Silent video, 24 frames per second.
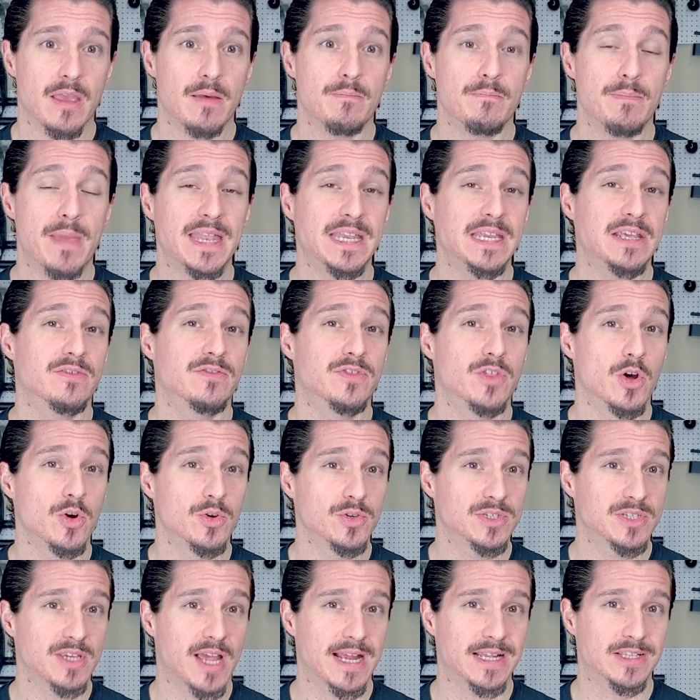Many of
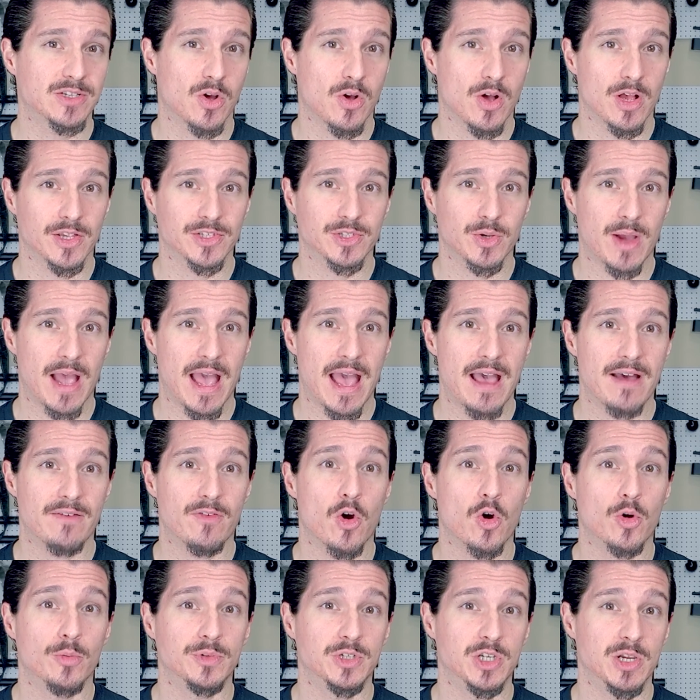those sites also have
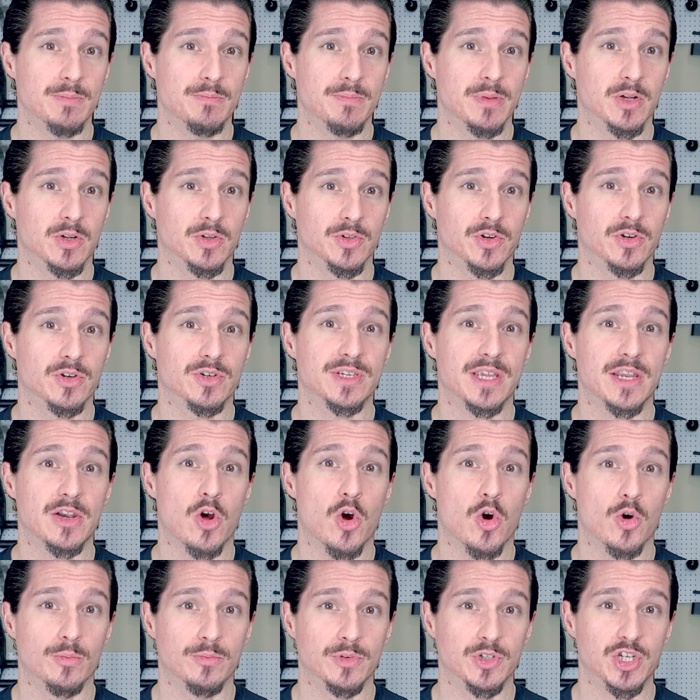home gym builders and
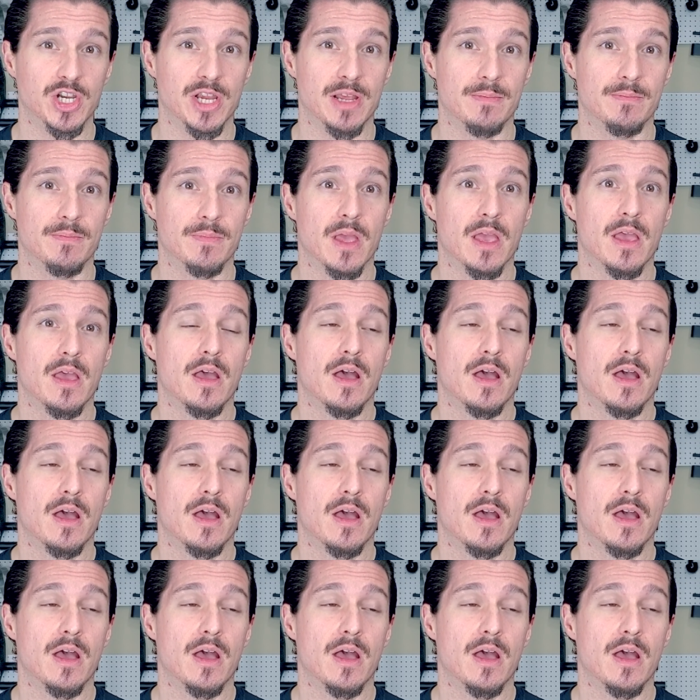home gym